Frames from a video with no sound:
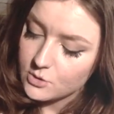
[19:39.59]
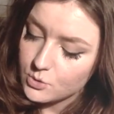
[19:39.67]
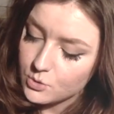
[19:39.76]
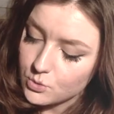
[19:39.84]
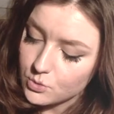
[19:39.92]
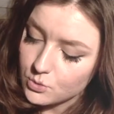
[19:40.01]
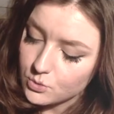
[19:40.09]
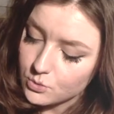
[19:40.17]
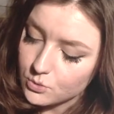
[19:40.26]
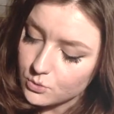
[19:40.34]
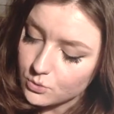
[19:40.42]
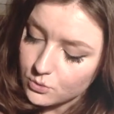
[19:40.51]

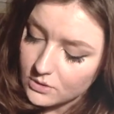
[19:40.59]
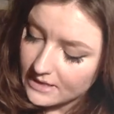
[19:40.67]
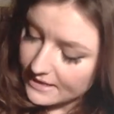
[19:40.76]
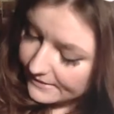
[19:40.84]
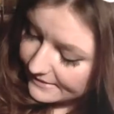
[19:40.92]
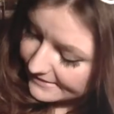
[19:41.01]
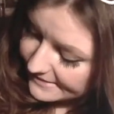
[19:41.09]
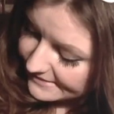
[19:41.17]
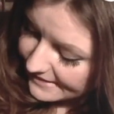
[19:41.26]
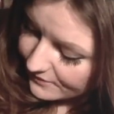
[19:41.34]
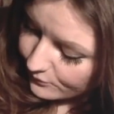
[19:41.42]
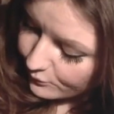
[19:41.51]
Ooh, this is
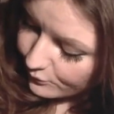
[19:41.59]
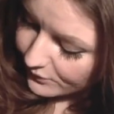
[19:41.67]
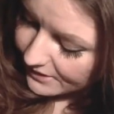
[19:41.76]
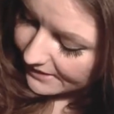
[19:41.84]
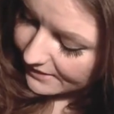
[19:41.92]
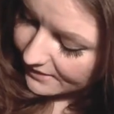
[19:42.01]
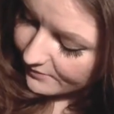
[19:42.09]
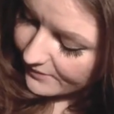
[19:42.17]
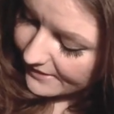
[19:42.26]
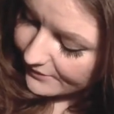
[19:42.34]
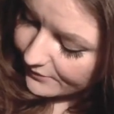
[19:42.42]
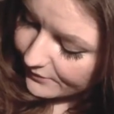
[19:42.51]
a really
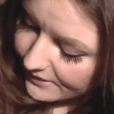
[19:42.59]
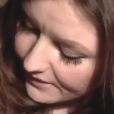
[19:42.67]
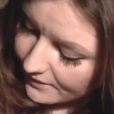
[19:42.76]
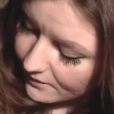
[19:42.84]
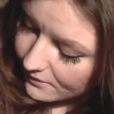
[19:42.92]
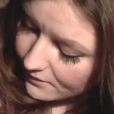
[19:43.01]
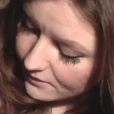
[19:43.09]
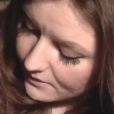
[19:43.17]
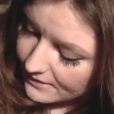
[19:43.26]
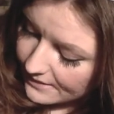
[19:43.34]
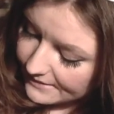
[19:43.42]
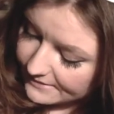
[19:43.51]
buttery
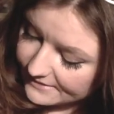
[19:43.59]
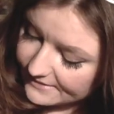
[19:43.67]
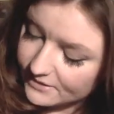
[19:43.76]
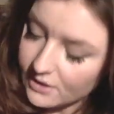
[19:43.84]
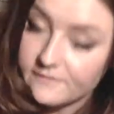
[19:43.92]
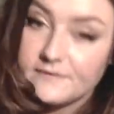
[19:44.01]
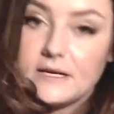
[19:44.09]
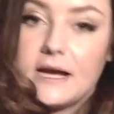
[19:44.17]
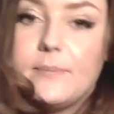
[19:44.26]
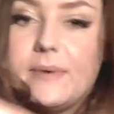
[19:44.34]
and soft eye